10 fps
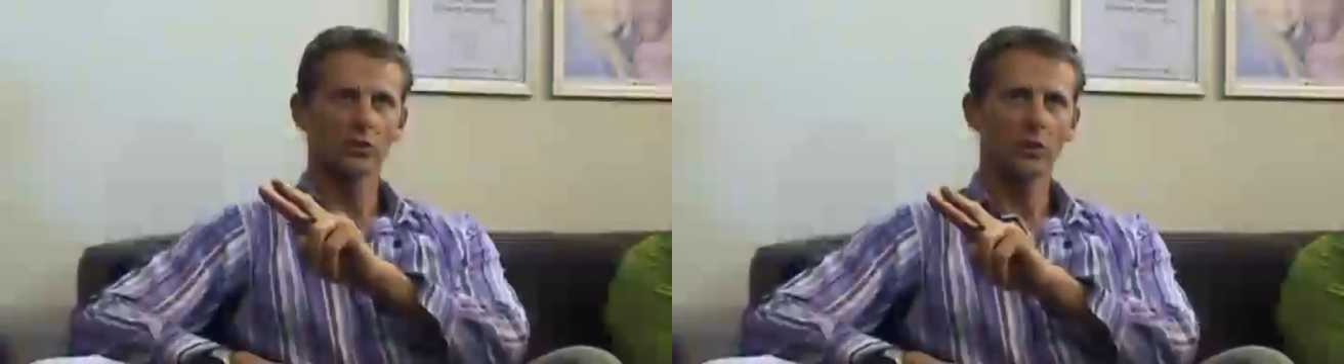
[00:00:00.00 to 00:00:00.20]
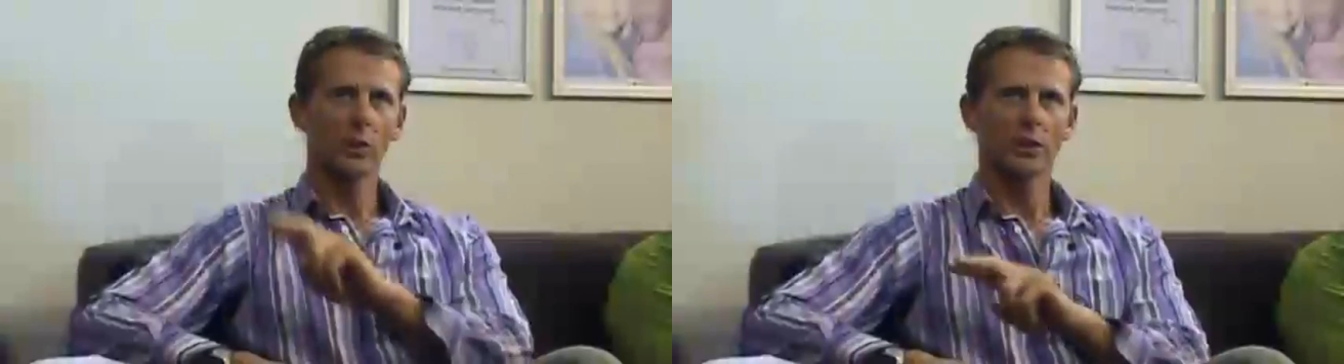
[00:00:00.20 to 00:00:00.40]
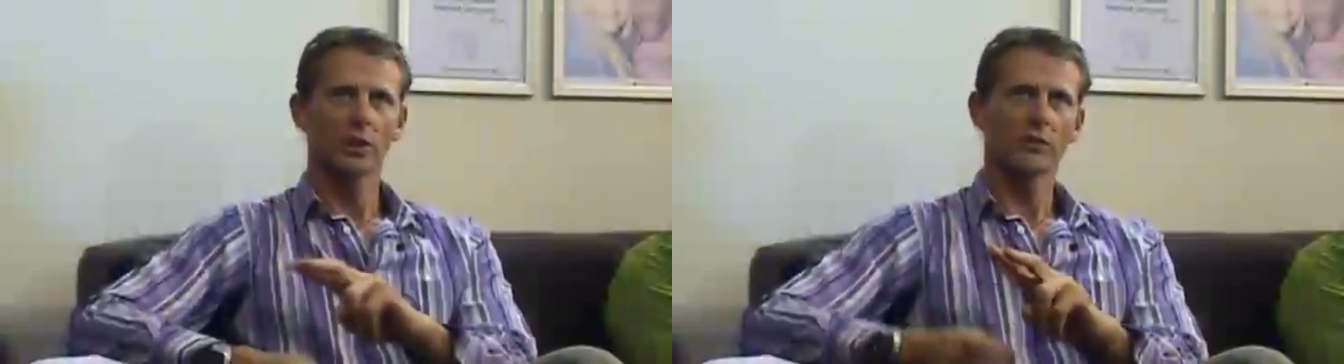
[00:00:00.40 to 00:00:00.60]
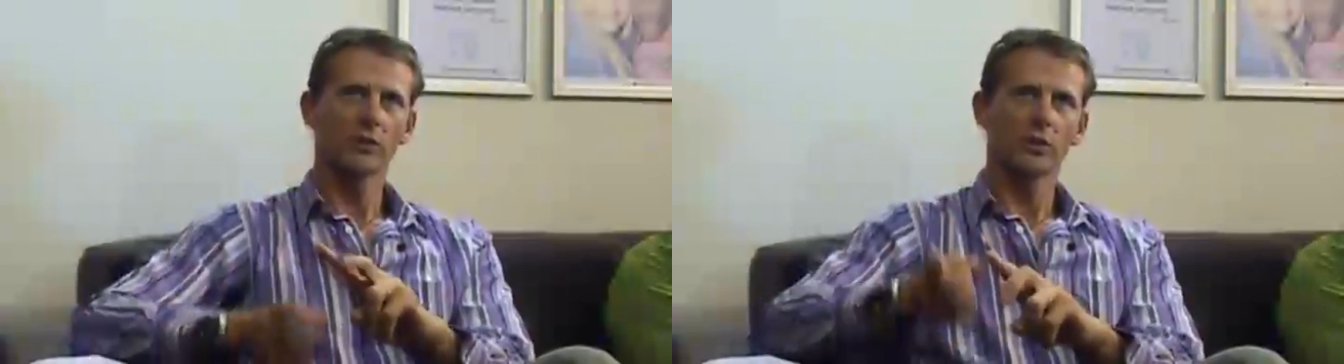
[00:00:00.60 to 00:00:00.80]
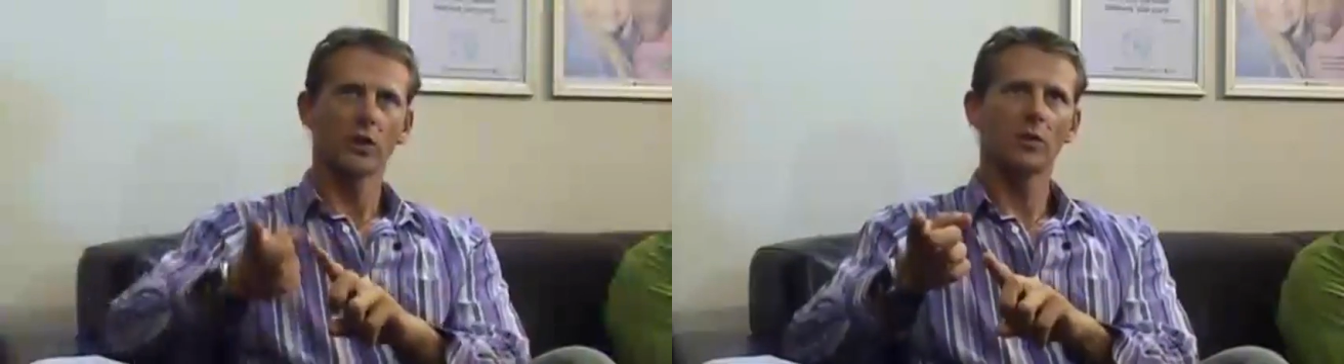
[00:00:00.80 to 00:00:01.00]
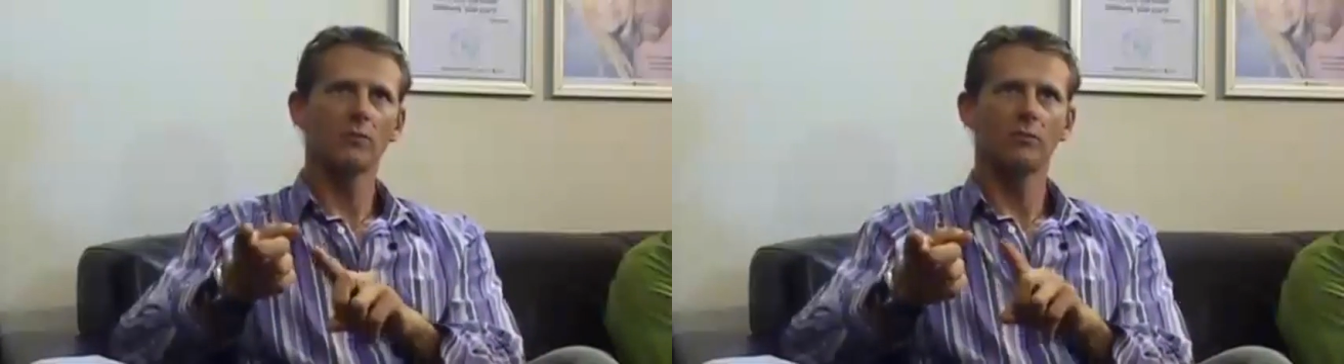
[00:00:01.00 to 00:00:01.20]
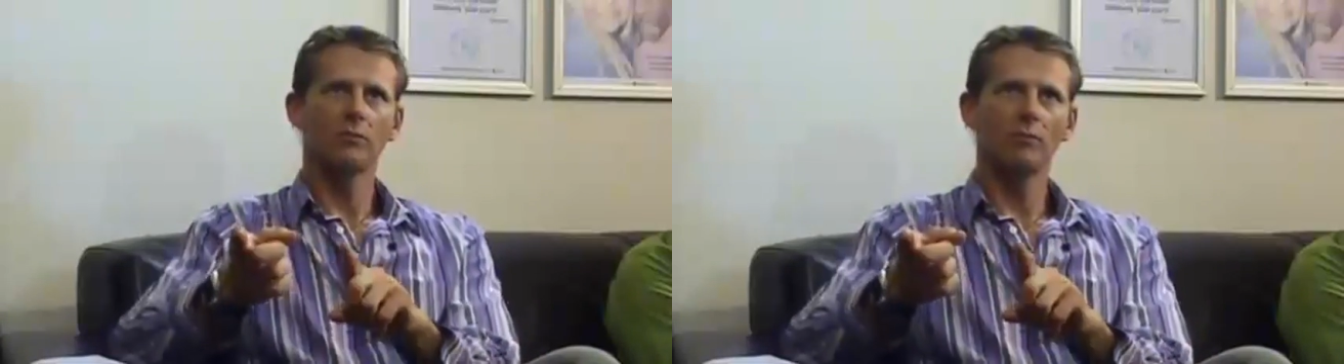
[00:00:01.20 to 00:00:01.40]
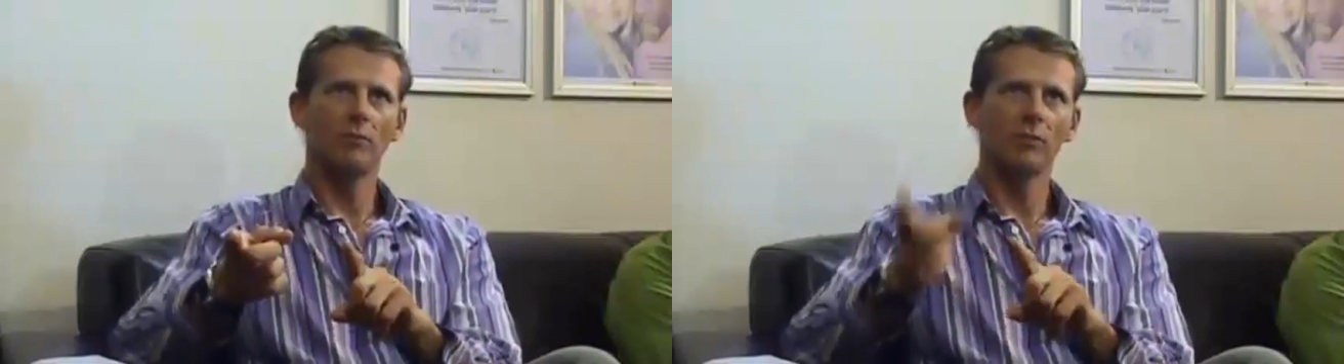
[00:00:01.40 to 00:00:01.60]
Two questions for you. So
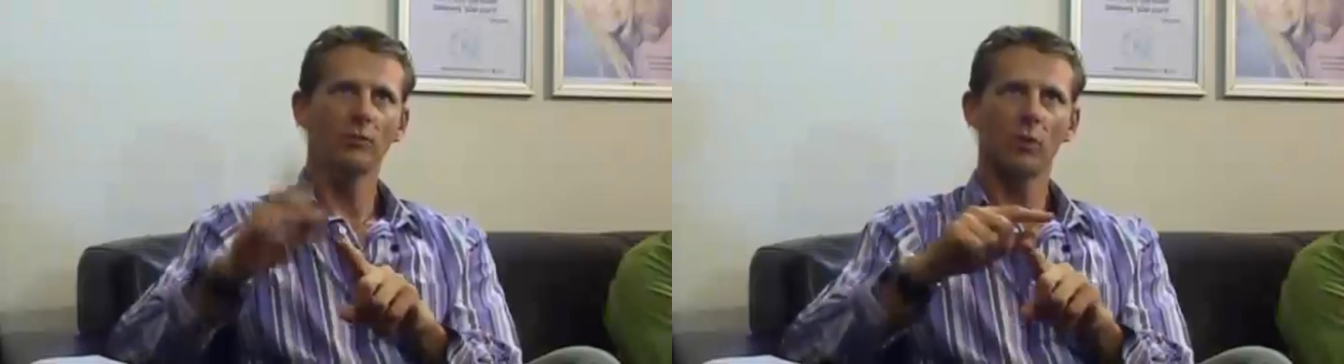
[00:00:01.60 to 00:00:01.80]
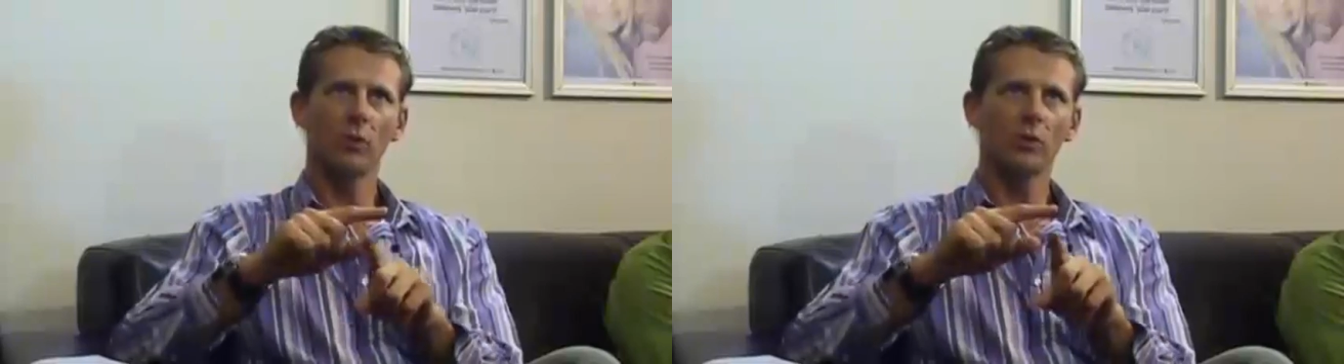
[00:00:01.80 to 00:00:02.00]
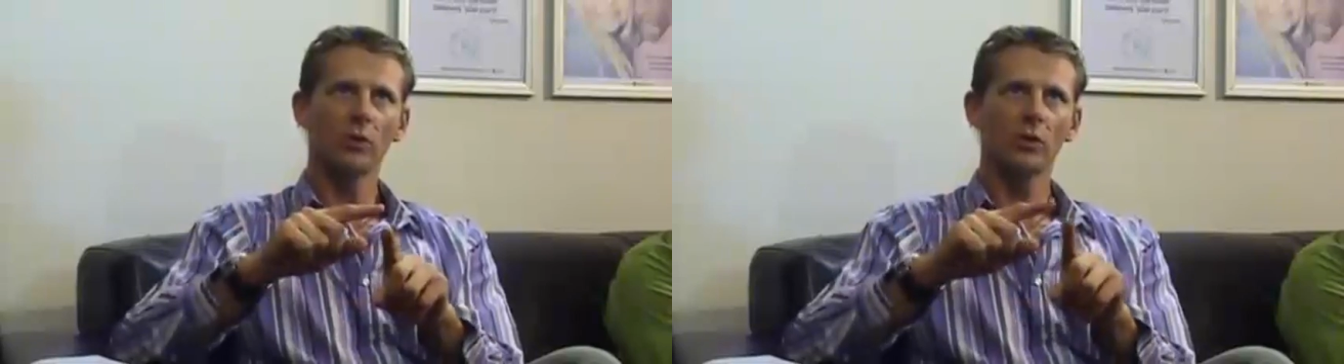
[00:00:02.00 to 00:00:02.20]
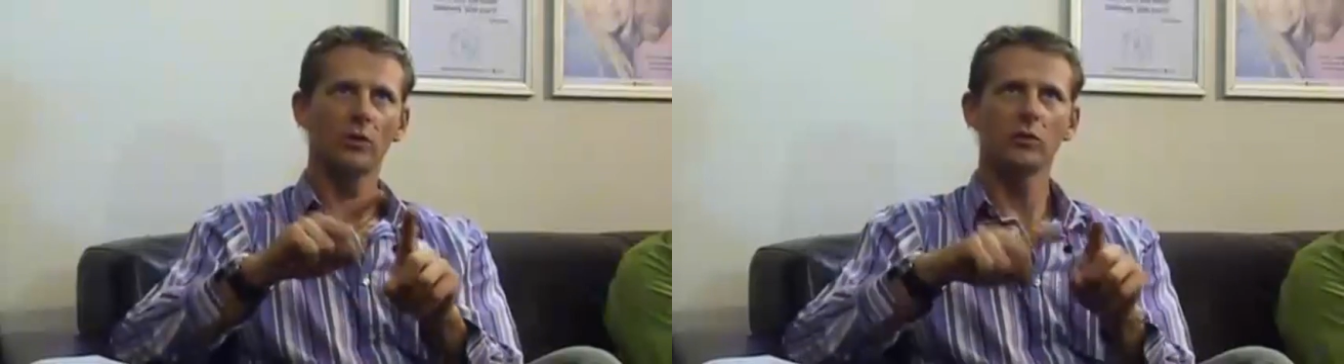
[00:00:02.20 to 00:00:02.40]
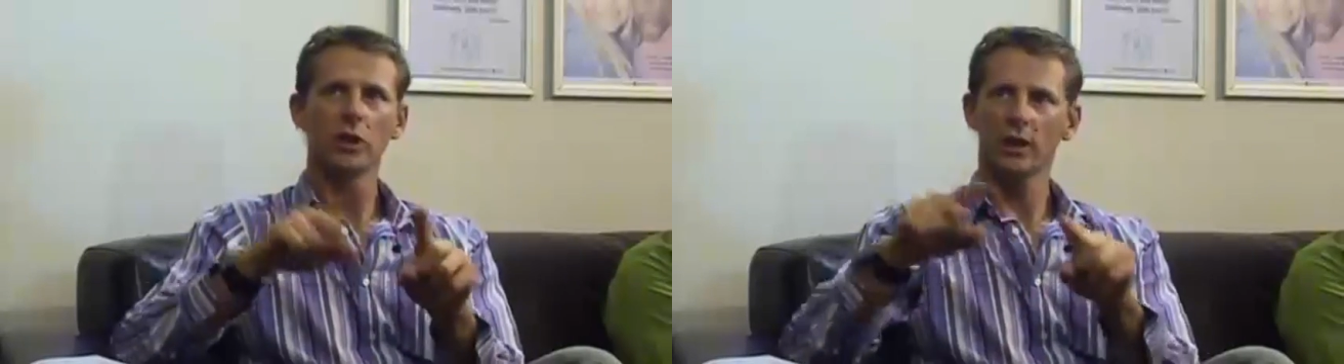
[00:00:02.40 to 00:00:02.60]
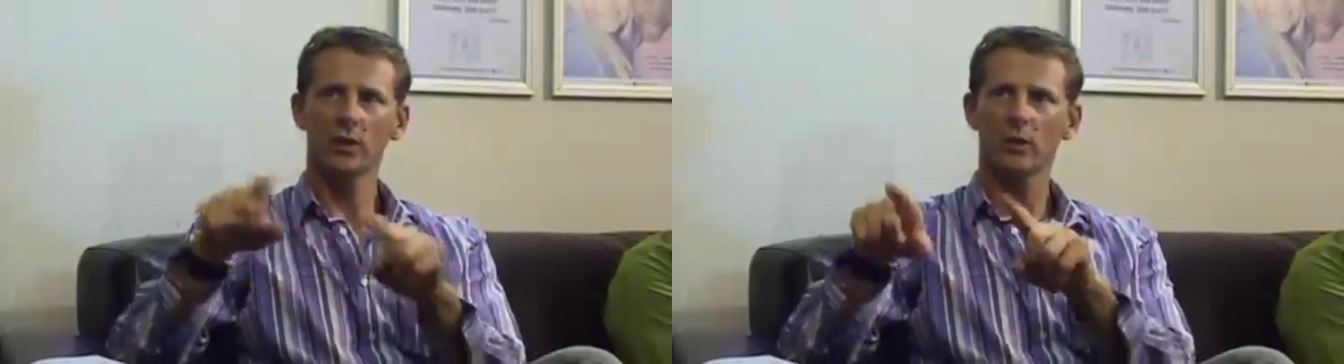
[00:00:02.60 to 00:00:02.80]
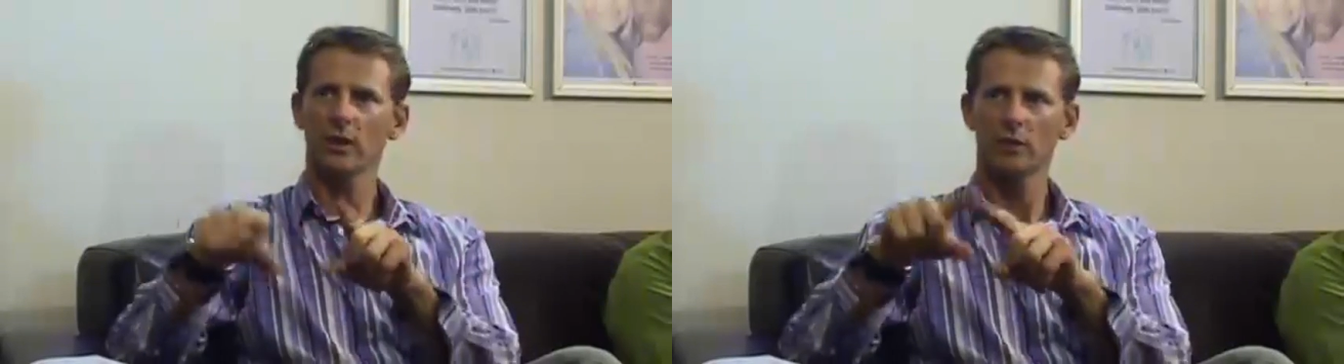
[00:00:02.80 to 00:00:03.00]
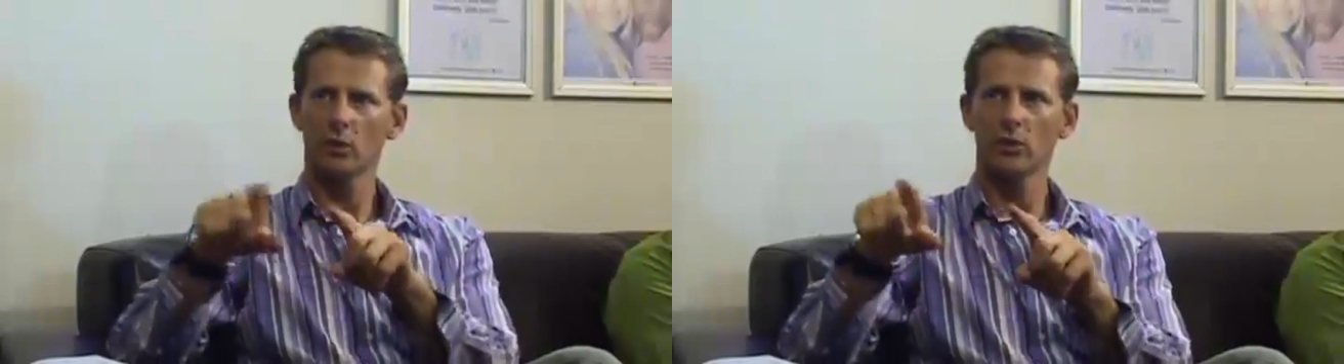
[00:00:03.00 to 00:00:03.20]
before you changed
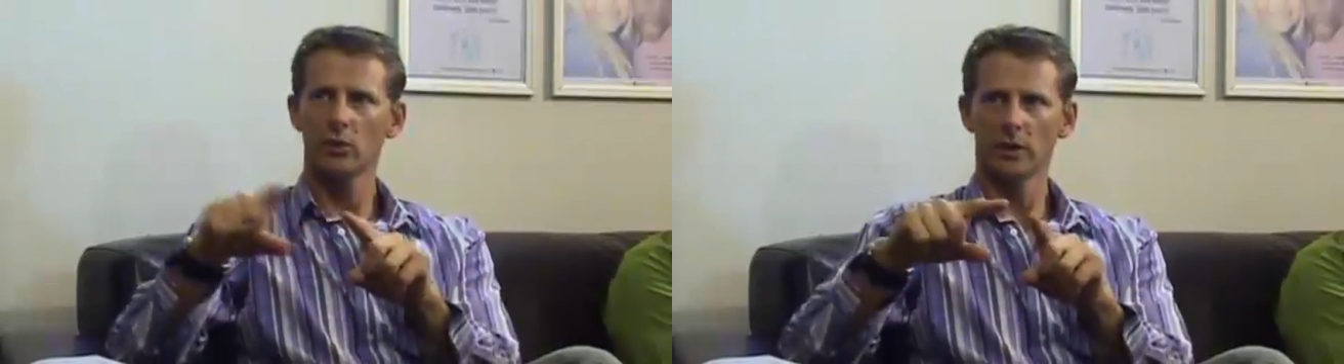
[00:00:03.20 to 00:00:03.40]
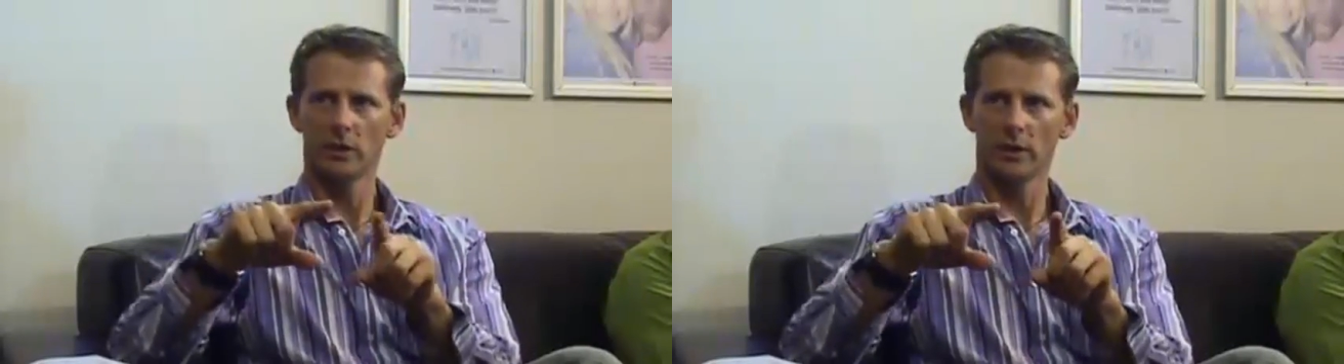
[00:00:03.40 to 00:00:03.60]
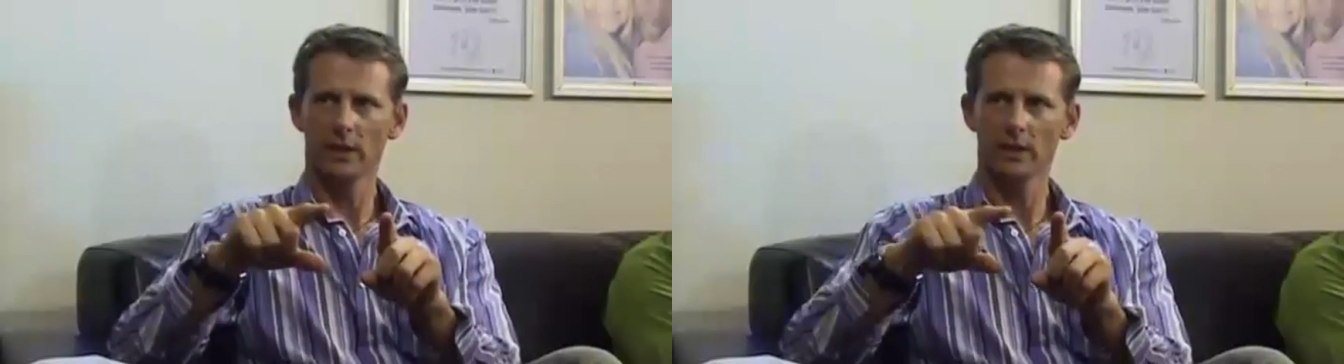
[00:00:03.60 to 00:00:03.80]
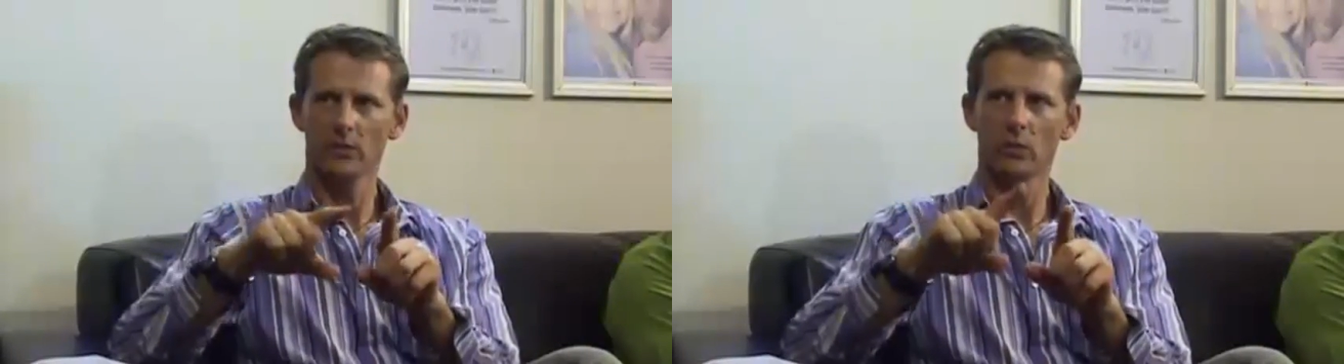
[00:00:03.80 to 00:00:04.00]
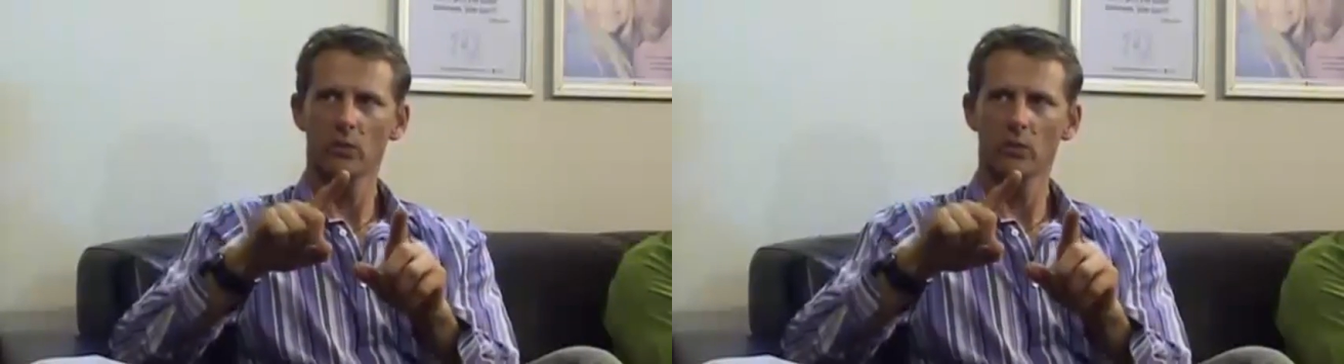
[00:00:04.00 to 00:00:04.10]
whatever you were doing, right?